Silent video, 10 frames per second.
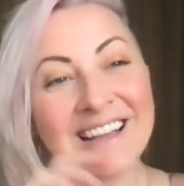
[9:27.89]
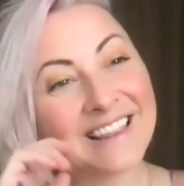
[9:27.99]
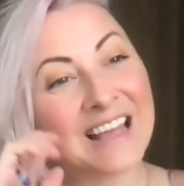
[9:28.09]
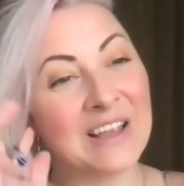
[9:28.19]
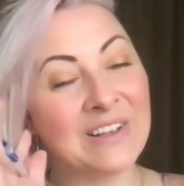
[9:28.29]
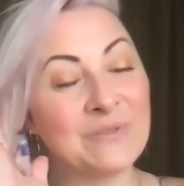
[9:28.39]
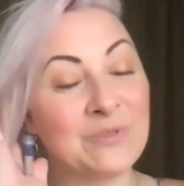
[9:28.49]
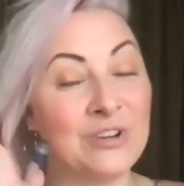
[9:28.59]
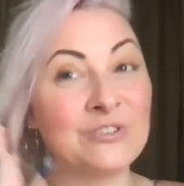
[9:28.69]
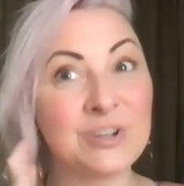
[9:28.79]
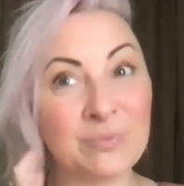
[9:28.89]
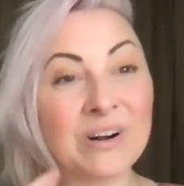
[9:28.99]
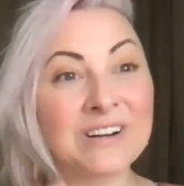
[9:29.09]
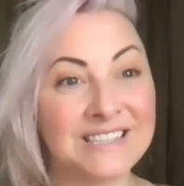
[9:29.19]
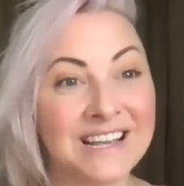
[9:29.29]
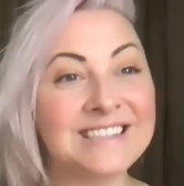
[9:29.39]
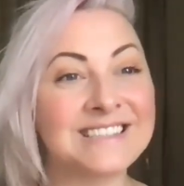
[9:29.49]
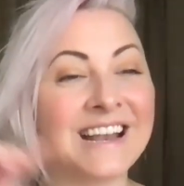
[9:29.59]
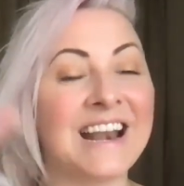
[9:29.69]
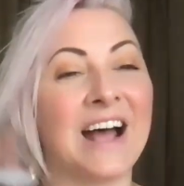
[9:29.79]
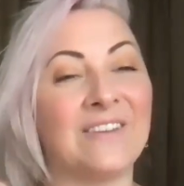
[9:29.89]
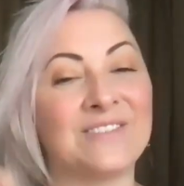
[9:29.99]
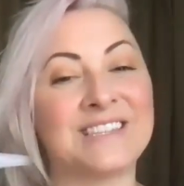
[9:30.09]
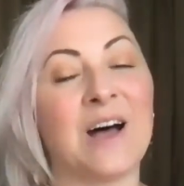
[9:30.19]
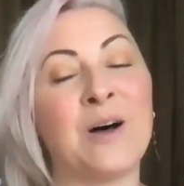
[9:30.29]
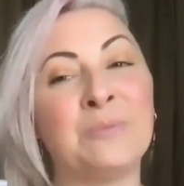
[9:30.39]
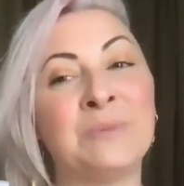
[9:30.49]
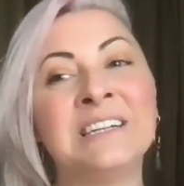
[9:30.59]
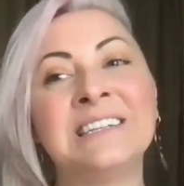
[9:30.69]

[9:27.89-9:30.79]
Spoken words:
that usually persist and have some